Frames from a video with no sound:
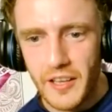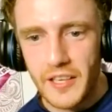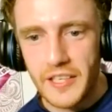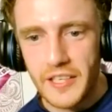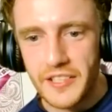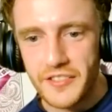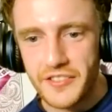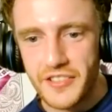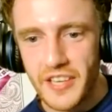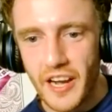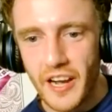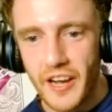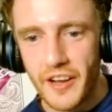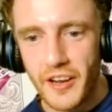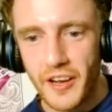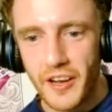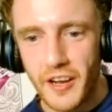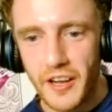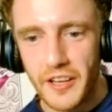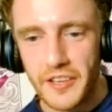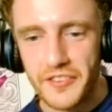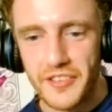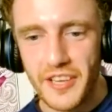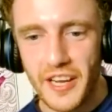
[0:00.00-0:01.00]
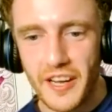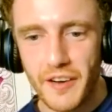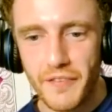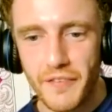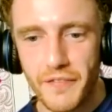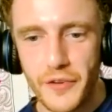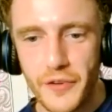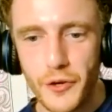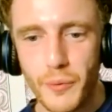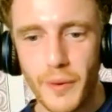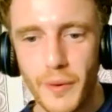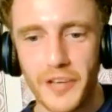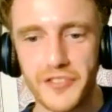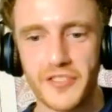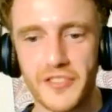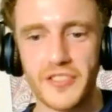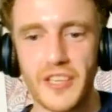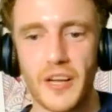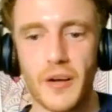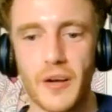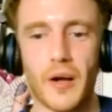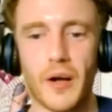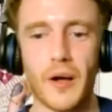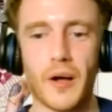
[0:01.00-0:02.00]
he's got a few questions.
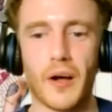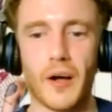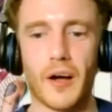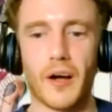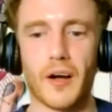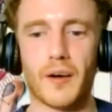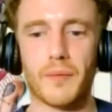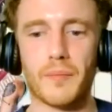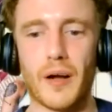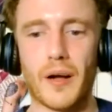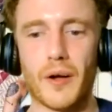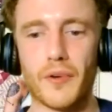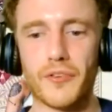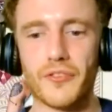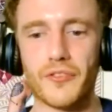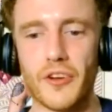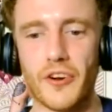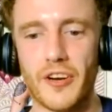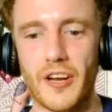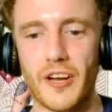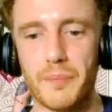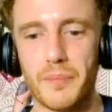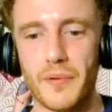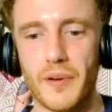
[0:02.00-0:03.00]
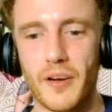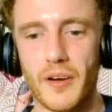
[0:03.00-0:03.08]
I'll start up.